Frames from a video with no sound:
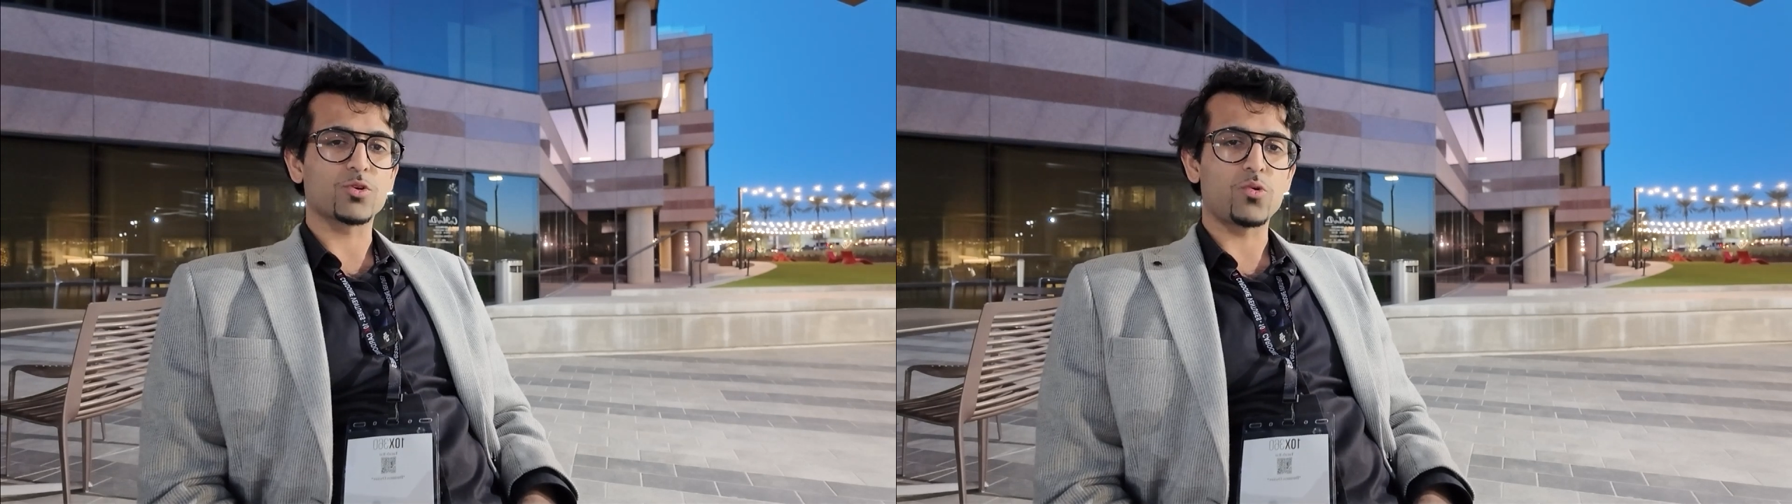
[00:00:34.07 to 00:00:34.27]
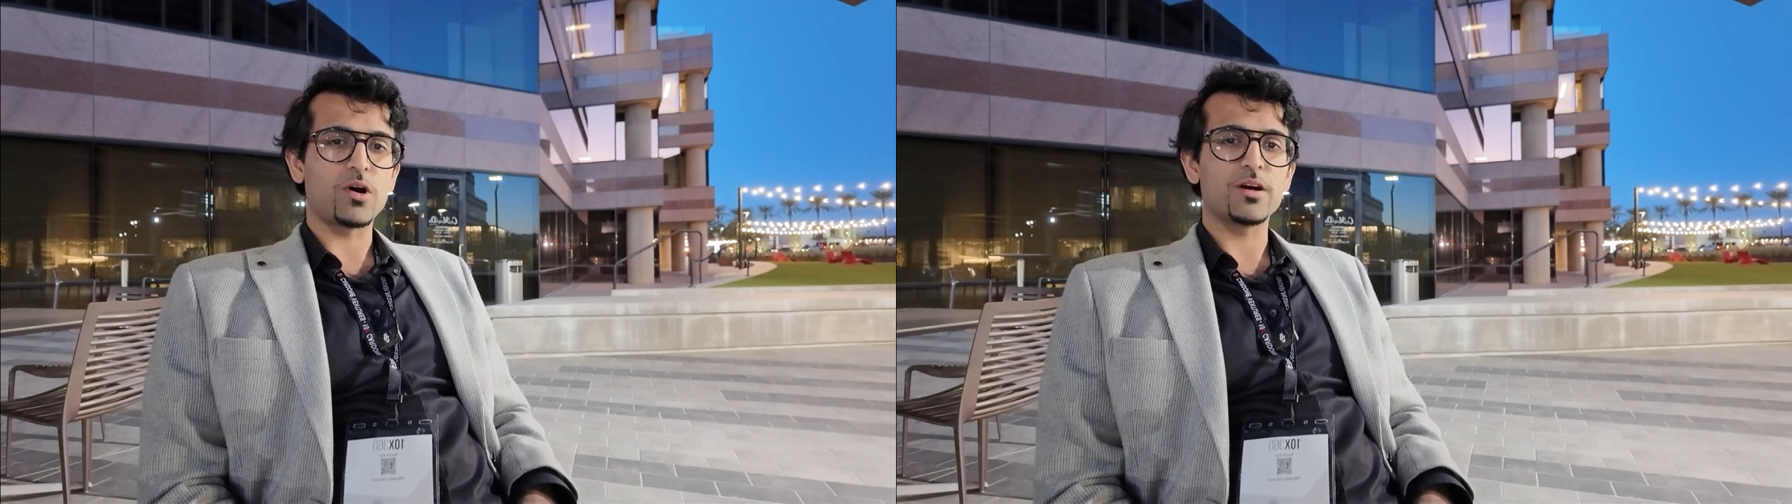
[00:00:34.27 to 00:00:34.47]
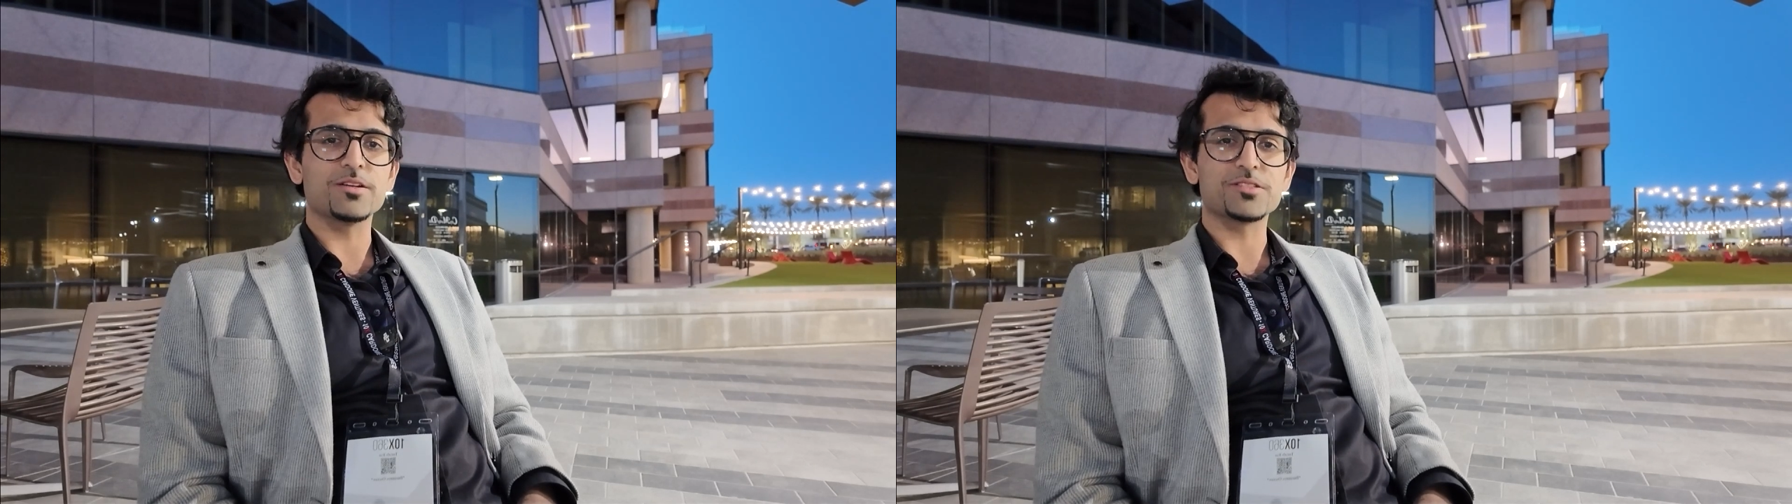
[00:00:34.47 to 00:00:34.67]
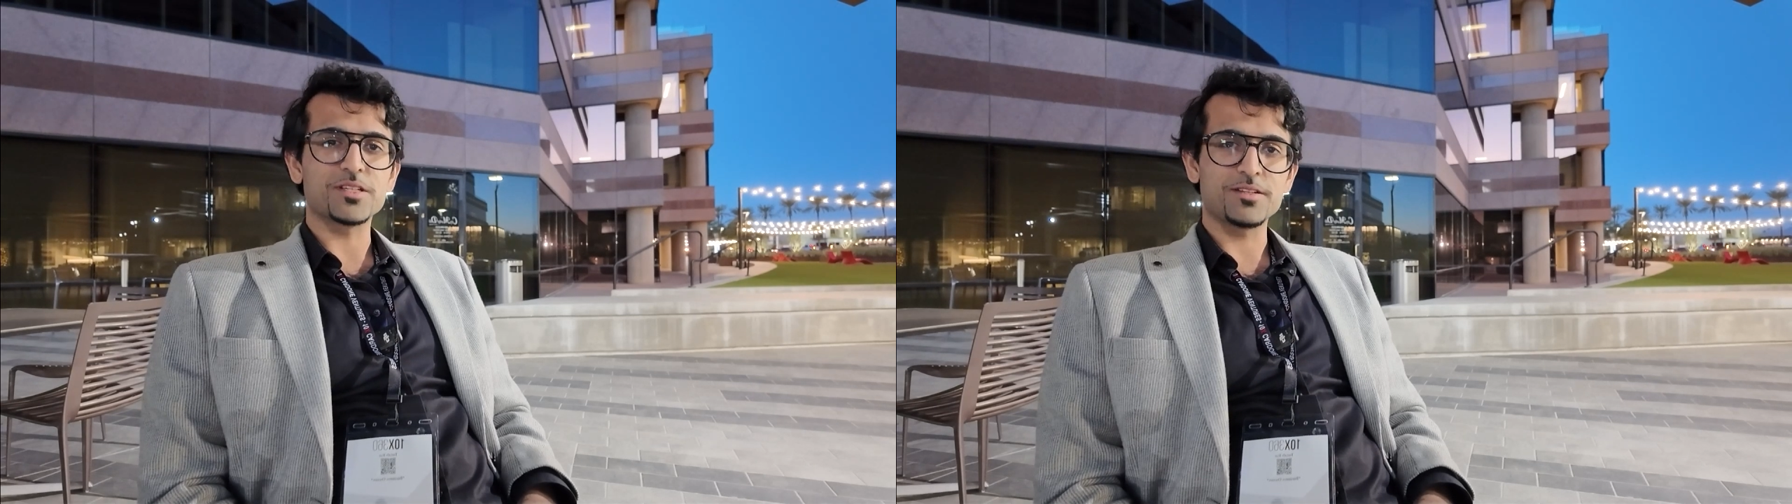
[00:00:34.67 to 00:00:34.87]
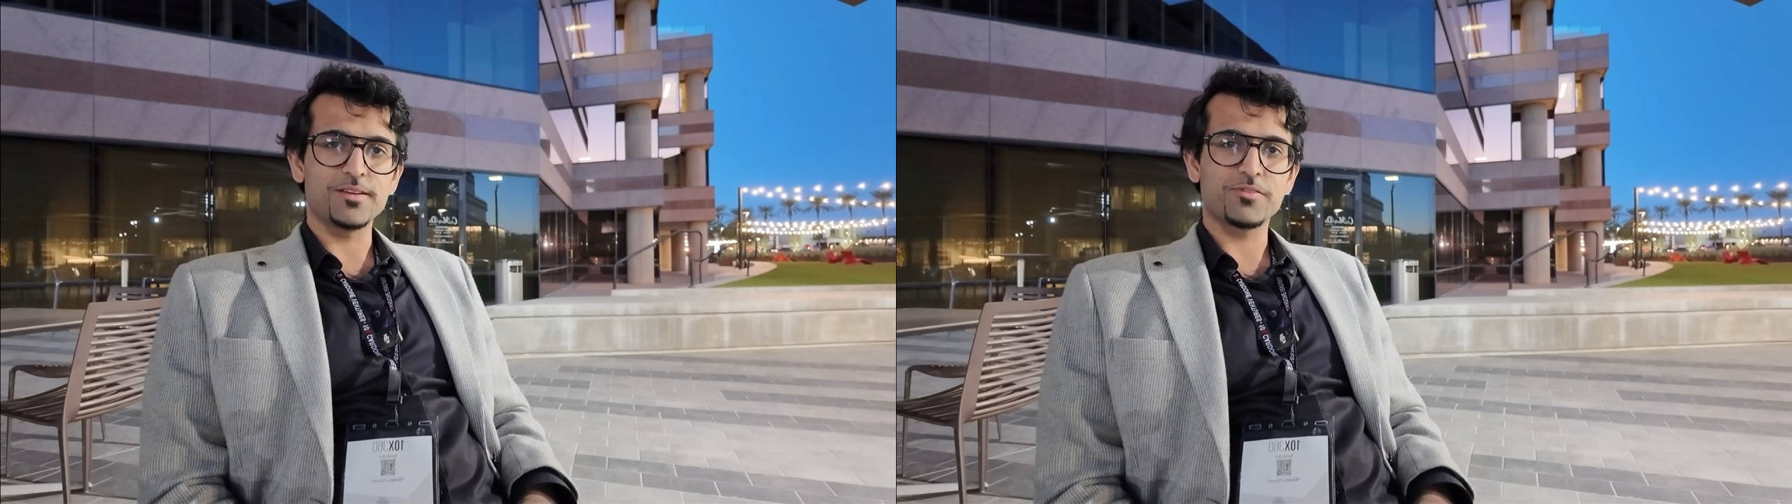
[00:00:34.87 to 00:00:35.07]
required a
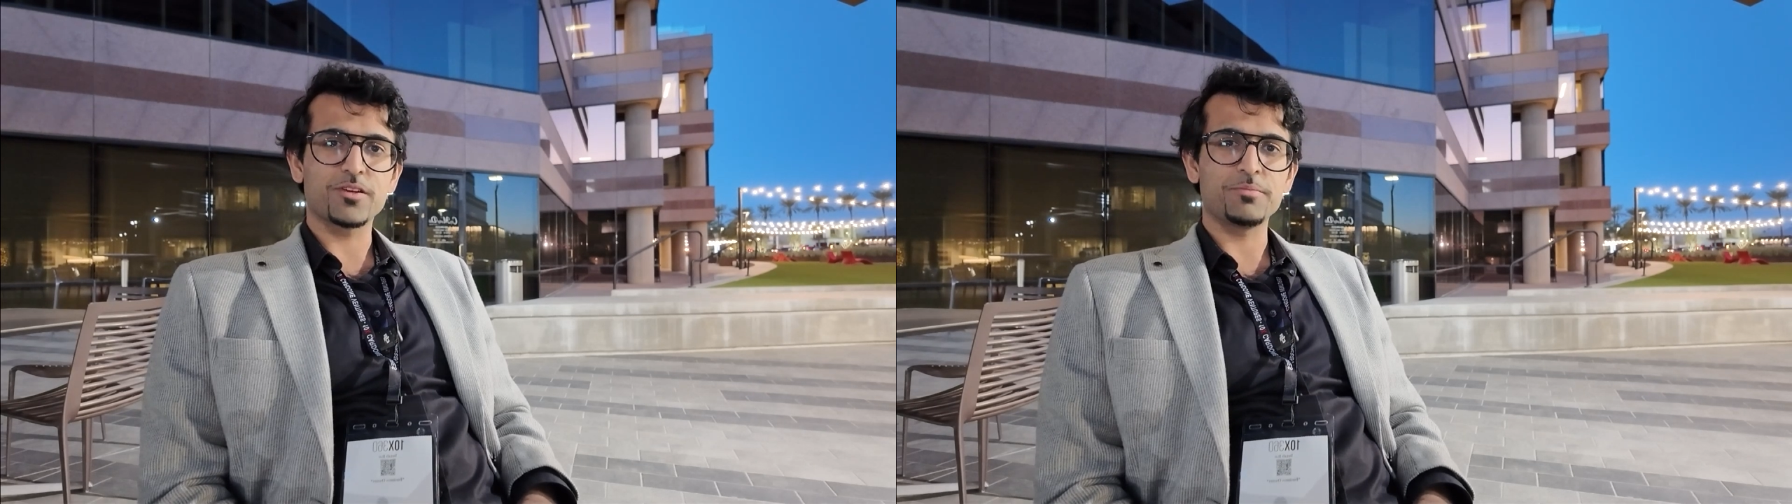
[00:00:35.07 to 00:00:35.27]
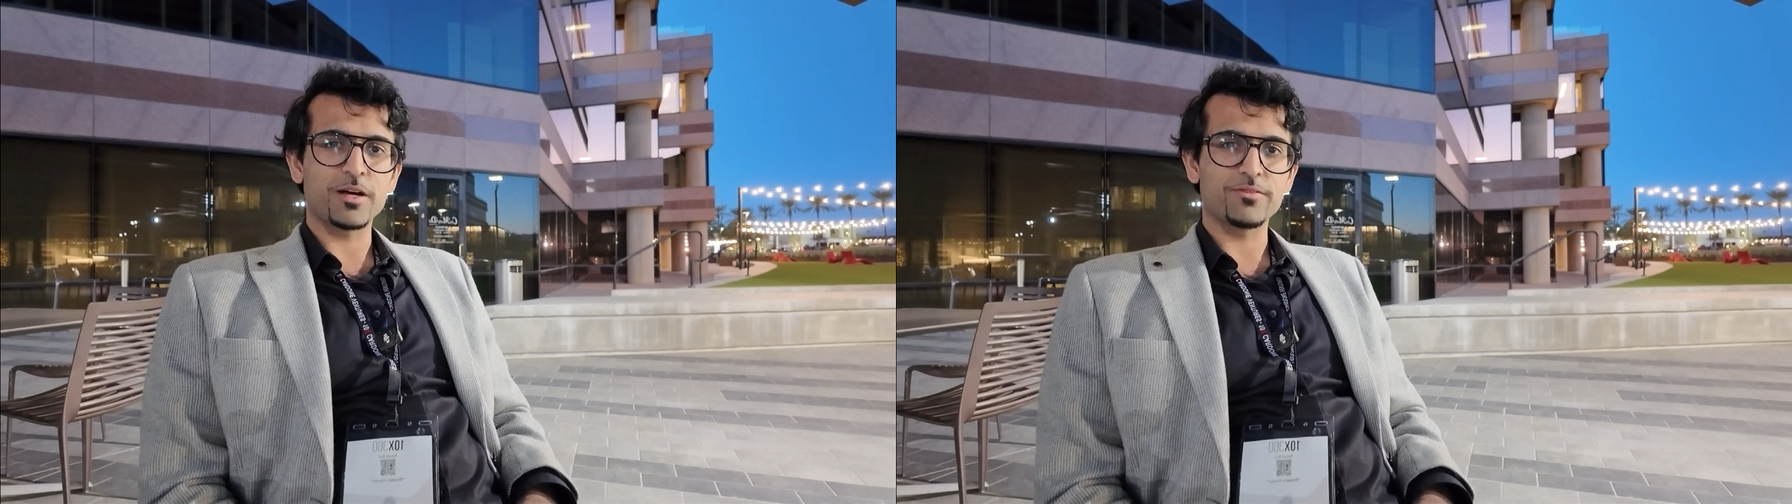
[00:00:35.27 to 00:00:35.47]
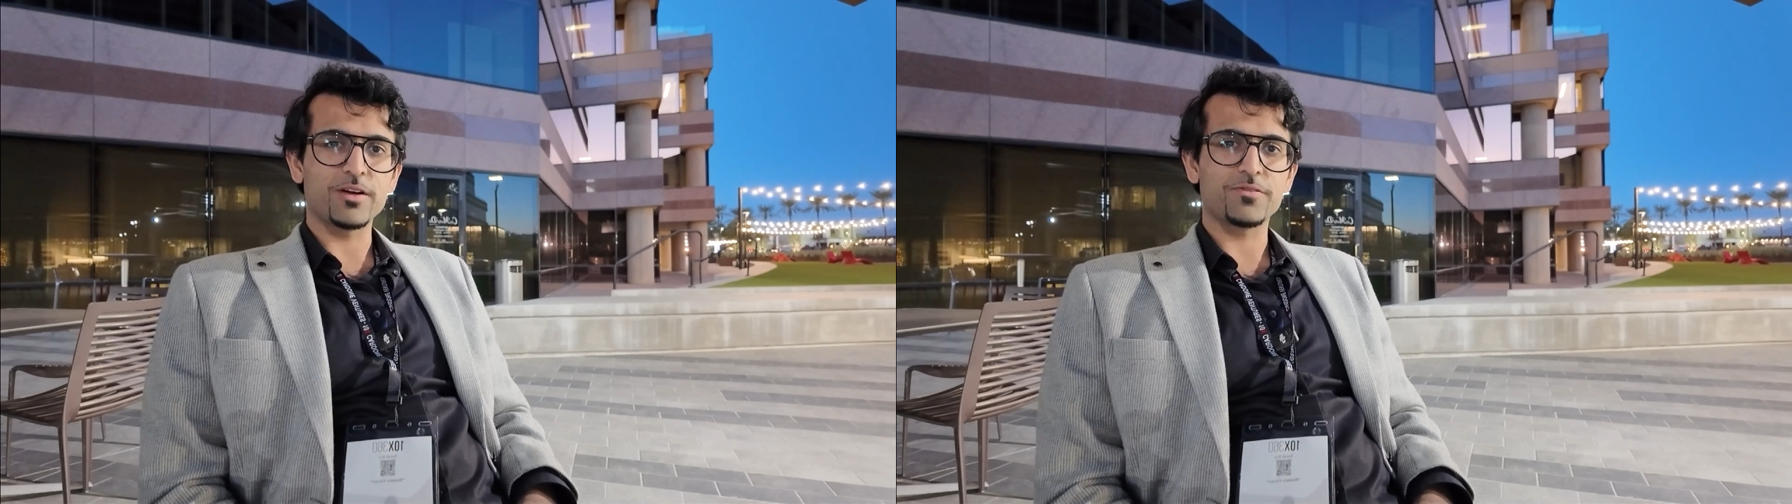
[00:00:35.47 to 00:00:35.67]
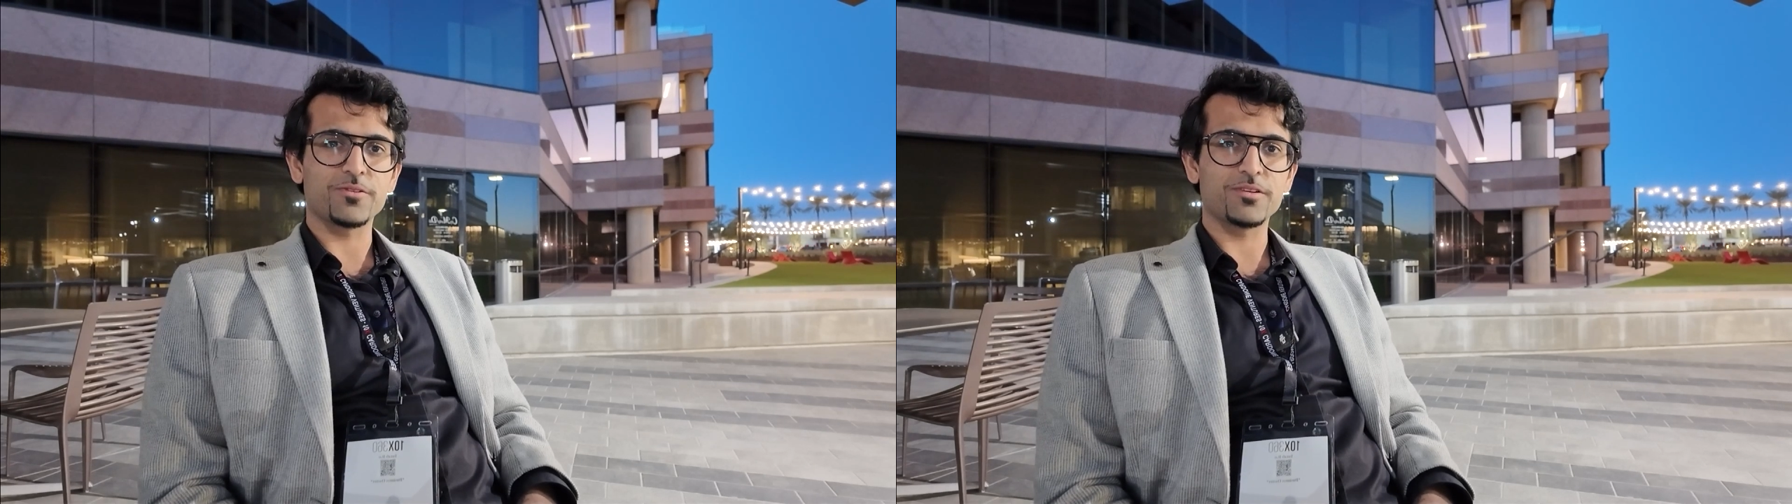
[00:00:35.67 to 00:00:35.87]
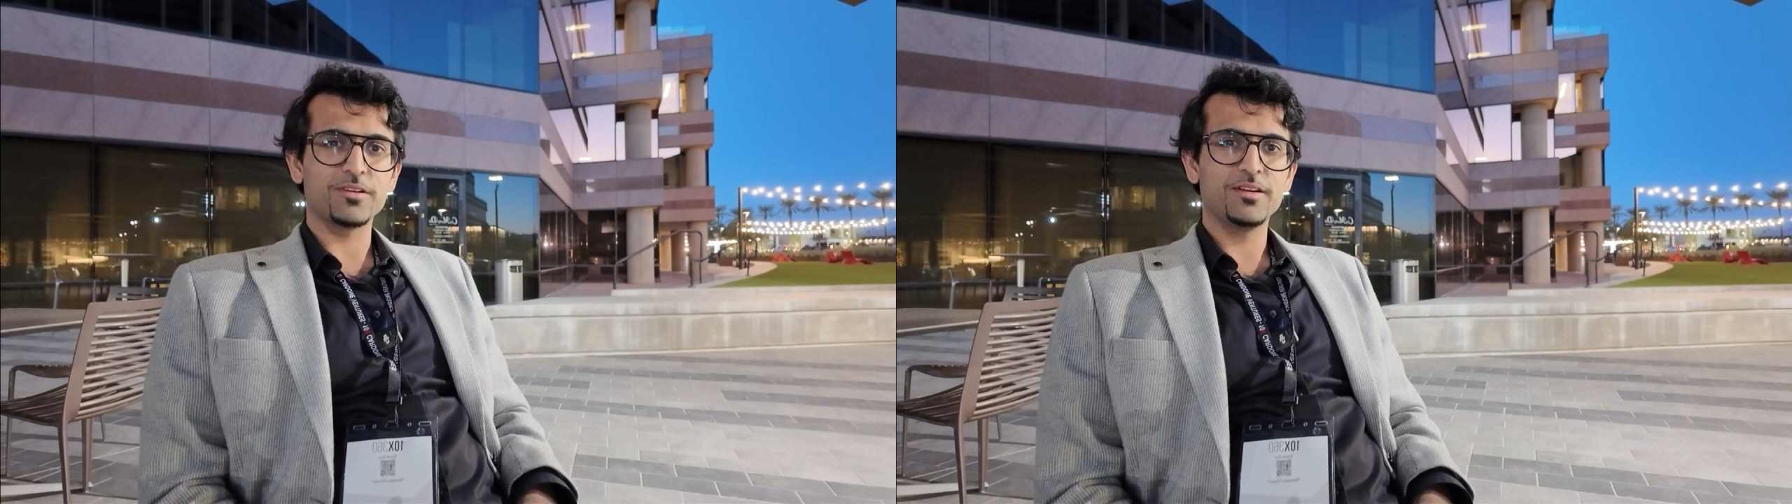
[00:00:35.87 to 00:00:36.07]
significant amount of
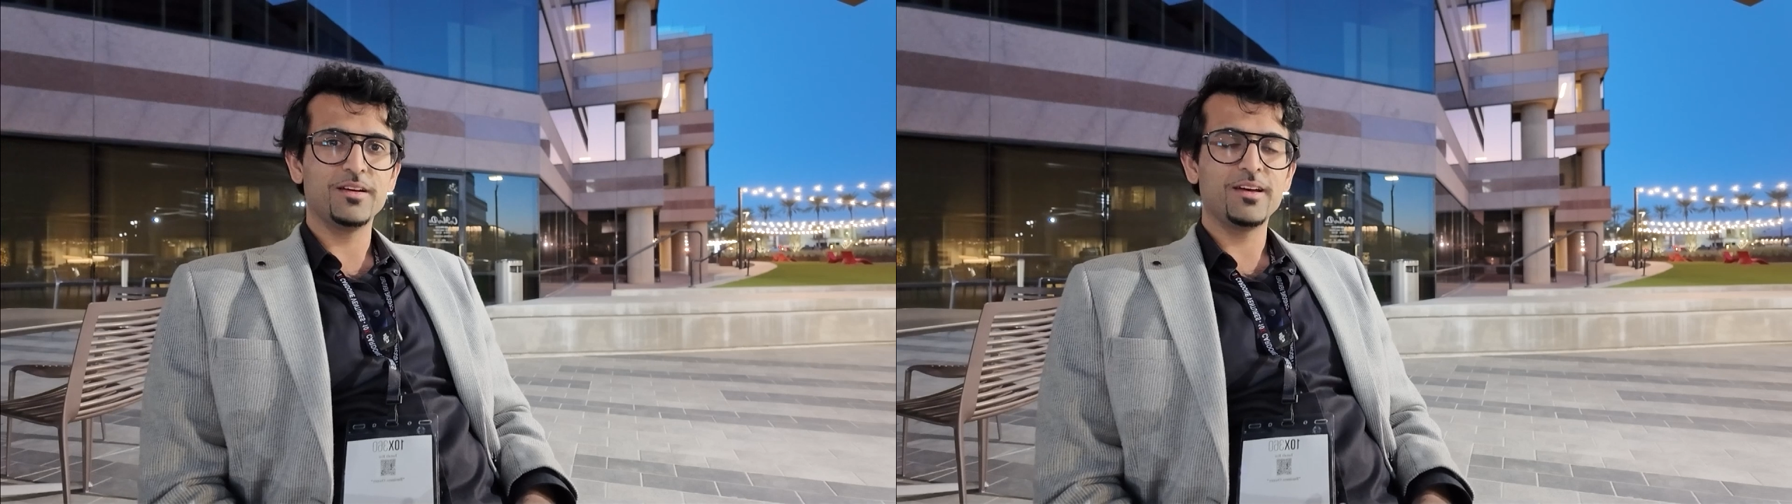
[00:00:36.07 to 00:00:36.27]
effort